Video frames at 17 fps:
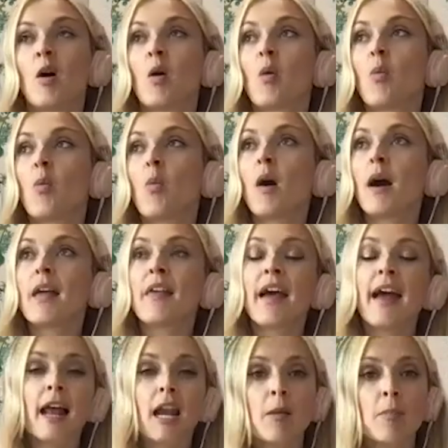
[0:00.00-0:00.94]
Why the
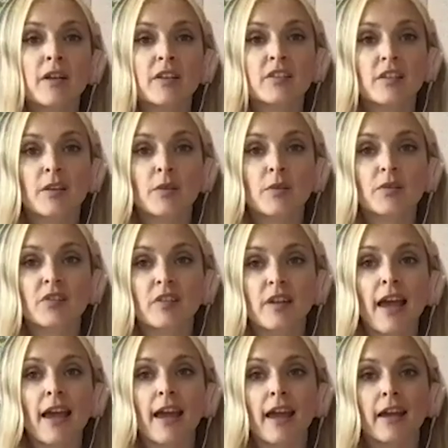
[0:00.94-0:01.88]
hell am I so
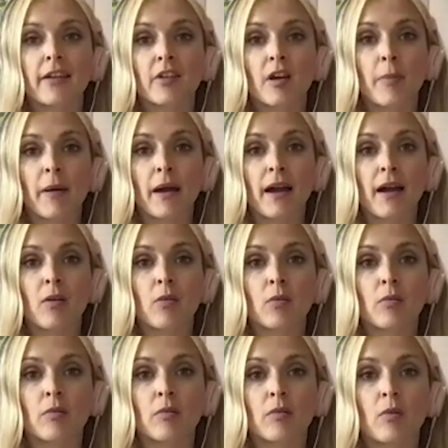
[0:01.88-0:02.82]
scared about,
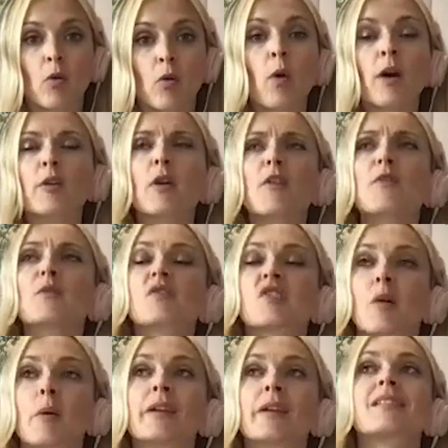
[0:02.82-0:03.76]
or why do I feel
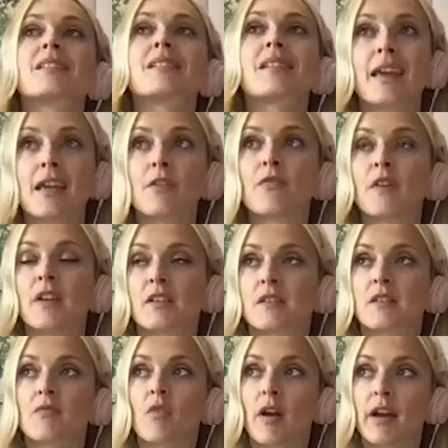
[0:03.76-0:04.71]
so unsafe is
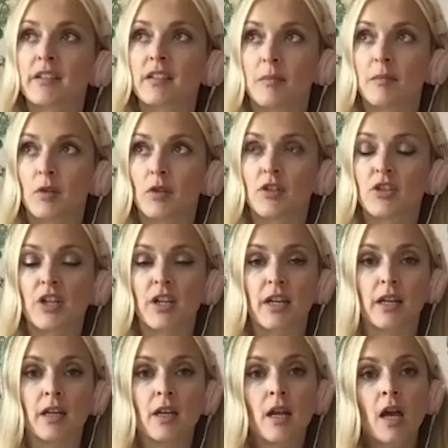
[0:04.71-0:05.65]
the right
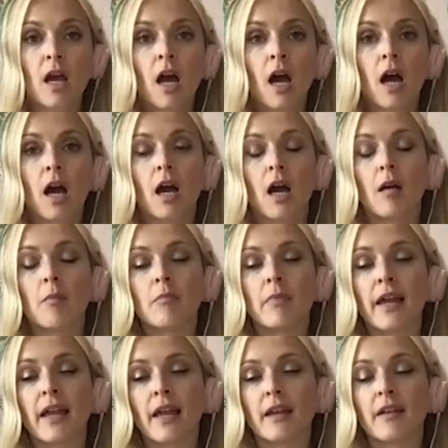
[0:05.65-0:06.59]
terminology
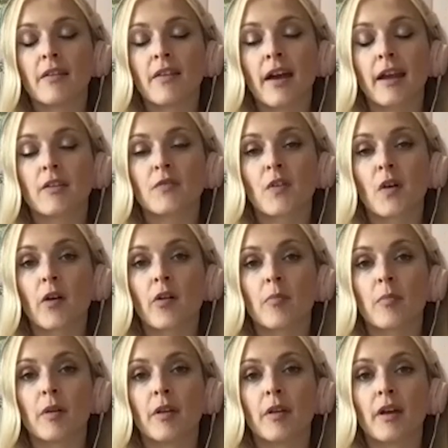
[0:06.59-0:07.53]
in that
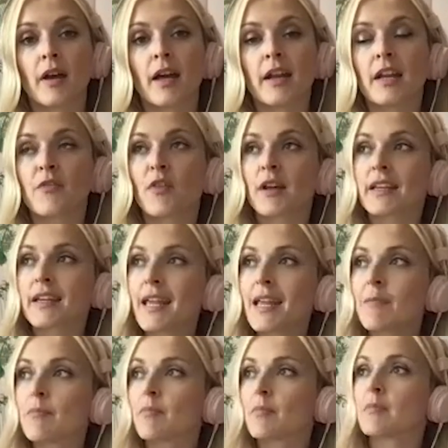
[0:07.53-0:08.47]
environment? And if I
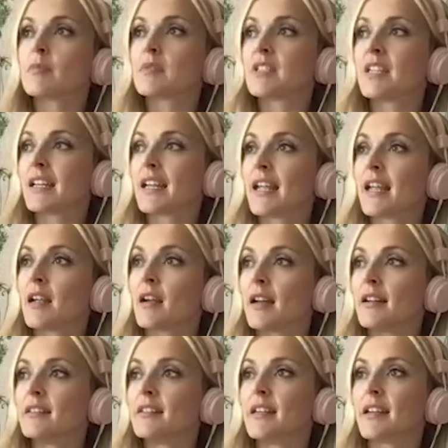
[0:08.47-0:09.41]
keep digging
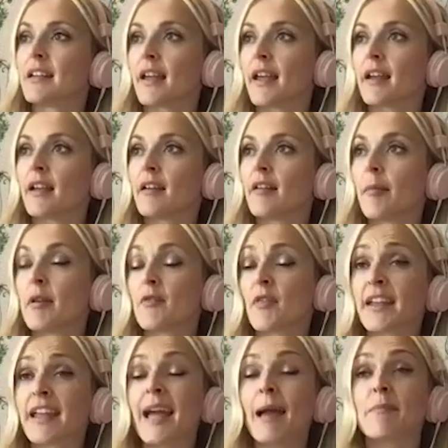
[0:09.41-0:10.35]
and digging, I mean, if
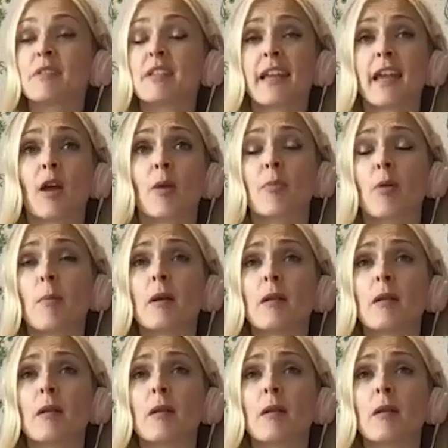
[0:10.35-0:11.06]
I kept digging, it would probably